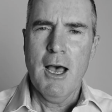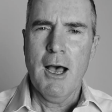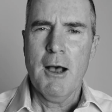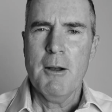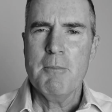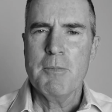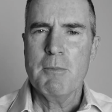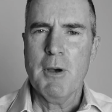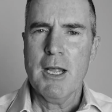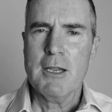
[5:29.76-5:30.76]

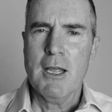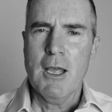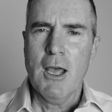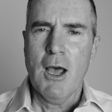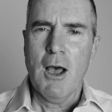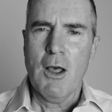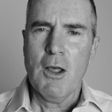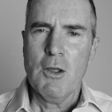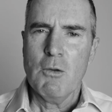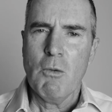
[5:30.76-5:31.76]
but
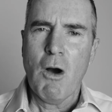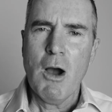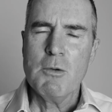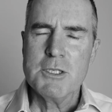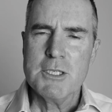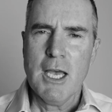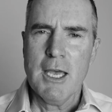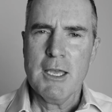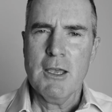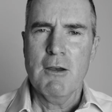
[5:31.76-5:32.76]
I would
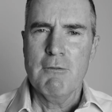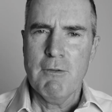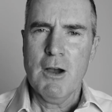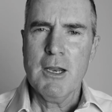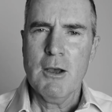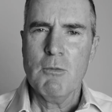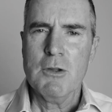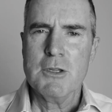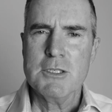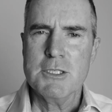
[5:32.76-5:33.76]
say find out
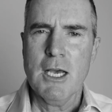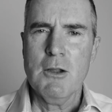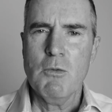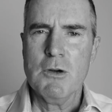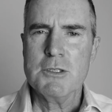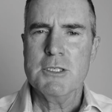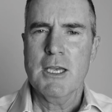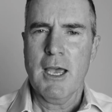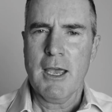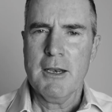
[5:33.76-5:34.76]
what the seller wants
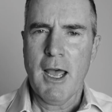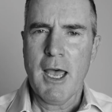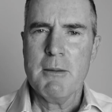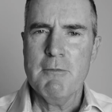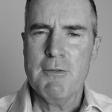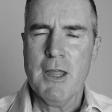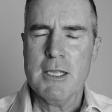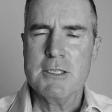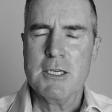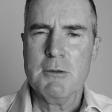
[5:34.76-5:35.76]
and aim for
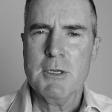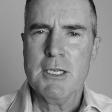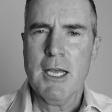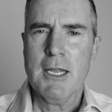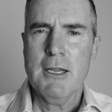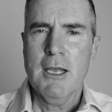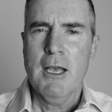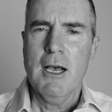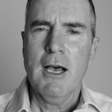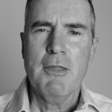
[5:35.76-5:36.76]
that settlement date.
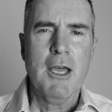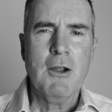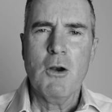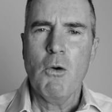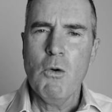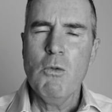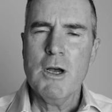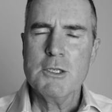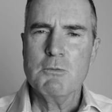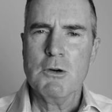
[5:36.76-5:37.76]
They don't
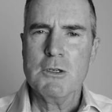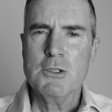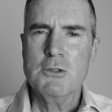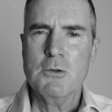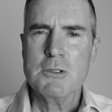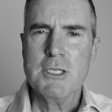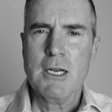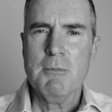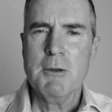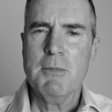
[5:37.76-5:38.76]
always want a short
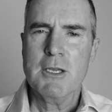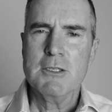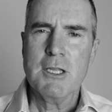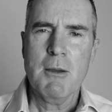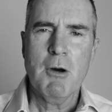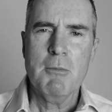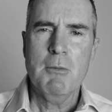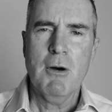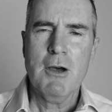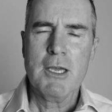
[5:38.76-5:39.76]
settlement because they might be
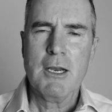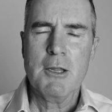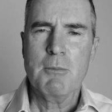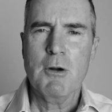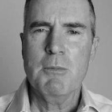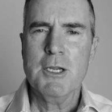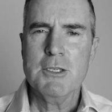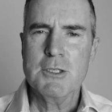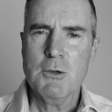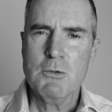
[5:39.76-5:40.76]
buying another property.
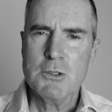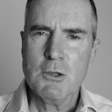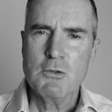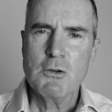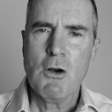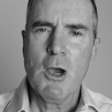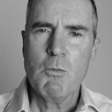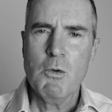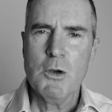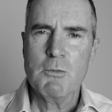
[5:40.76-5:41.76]
So try
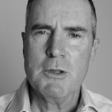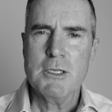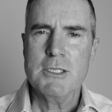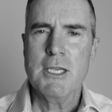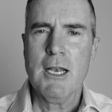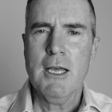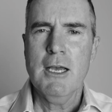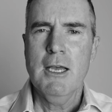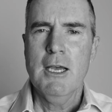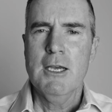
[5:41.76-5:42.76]
and work with the seller
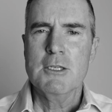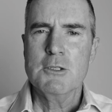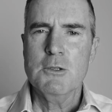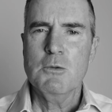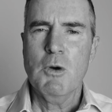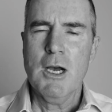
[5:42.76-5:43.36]
to